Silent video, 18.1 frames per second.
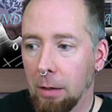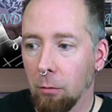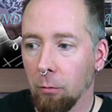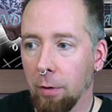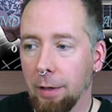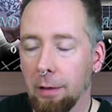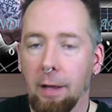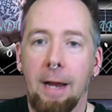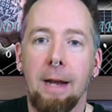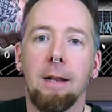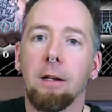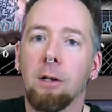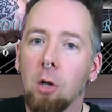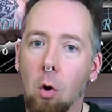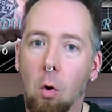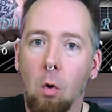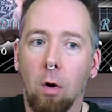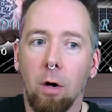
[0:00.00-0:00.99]

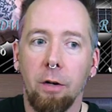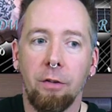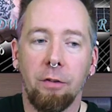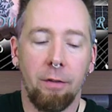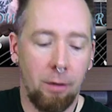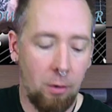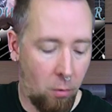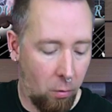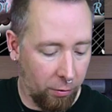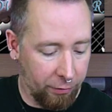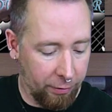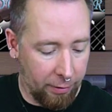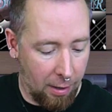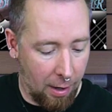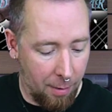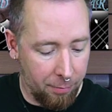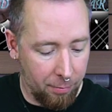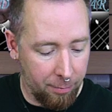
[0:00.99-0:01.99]
related chords and the chords that
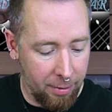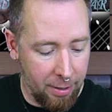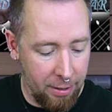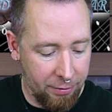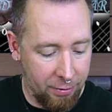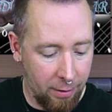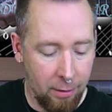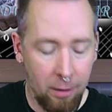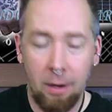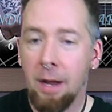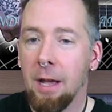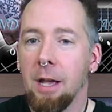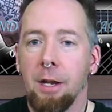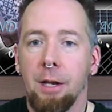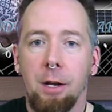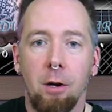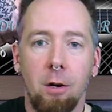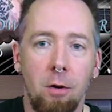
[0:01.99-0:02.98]
complement each other,
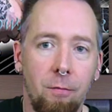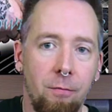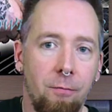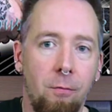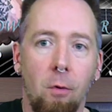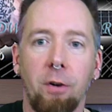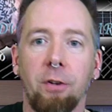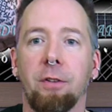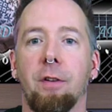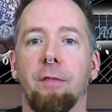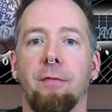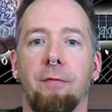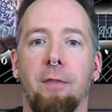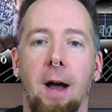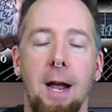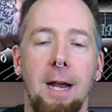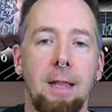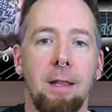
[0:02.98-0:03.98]
you're forced to
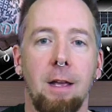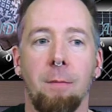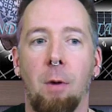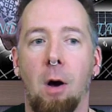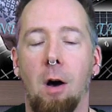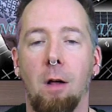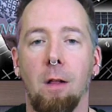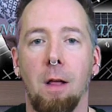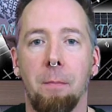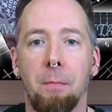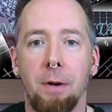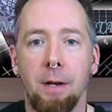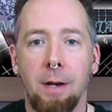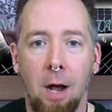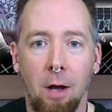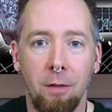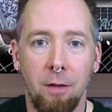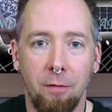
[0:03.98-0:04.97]
find them all up
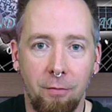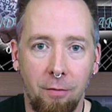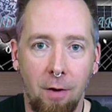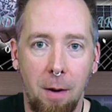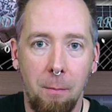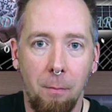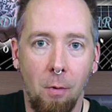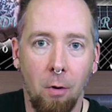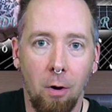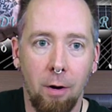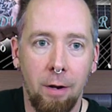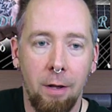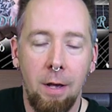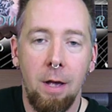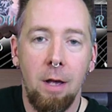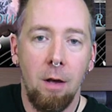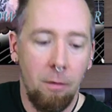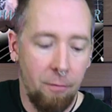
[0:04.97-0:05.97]
and down the fretboard,
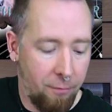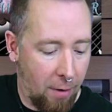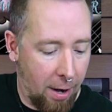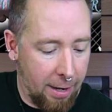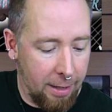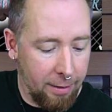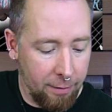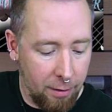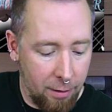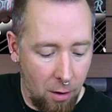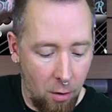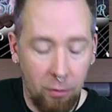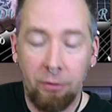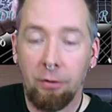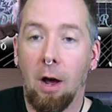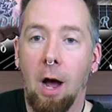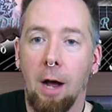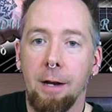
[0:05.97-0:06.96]
finding the
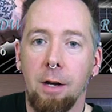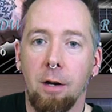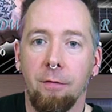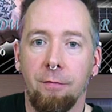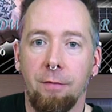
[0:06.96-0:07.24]
notes on your